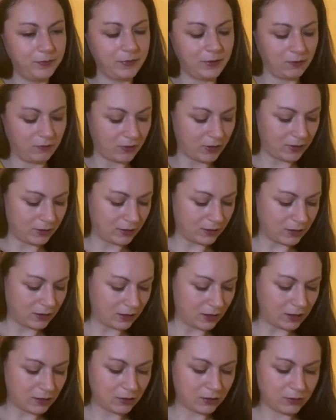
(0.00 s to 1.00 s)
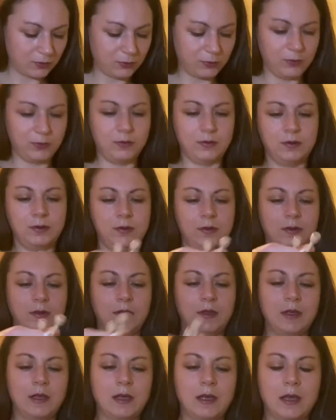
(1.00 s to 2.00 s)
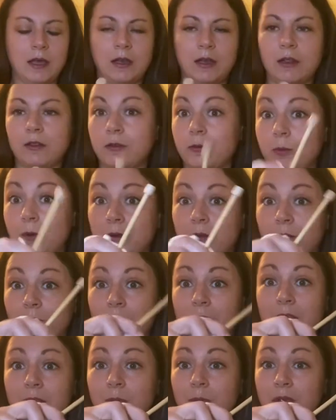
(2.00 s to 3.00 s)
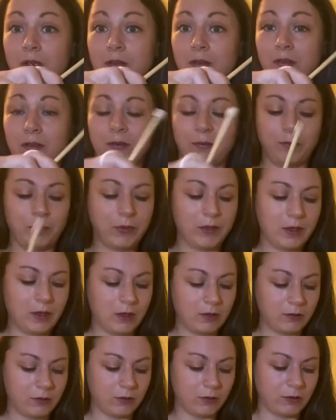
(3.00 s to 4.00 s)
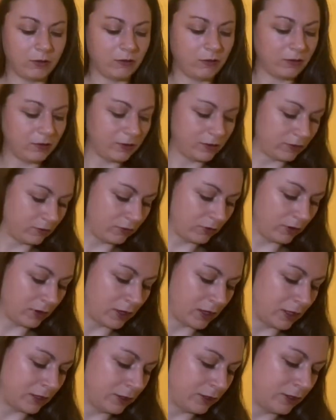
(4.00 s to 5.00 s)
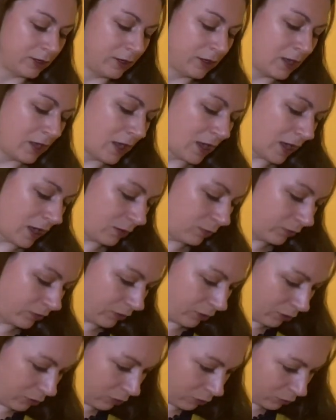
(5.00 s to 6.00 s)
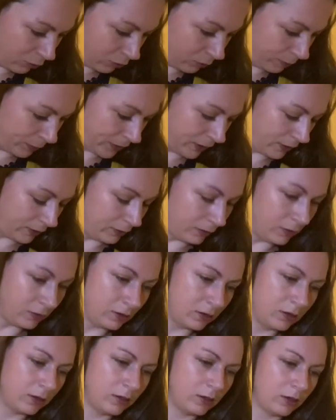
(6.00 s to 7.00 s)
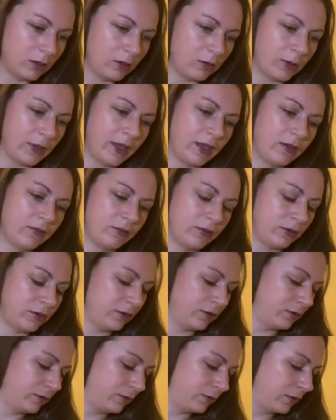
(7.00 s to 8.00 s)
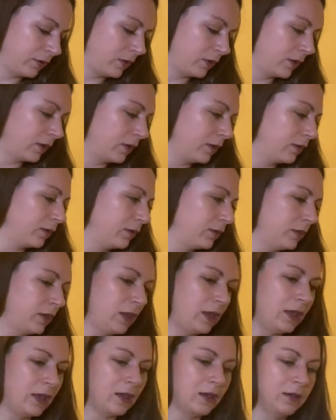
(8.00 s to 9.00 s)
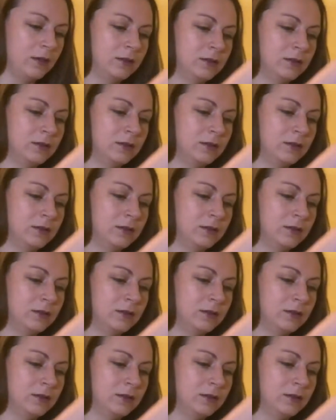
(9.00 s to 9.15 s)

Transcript: if I can get it out, another one of those headbands. So this is a different color. I was hoping, oh, I have her, yeah.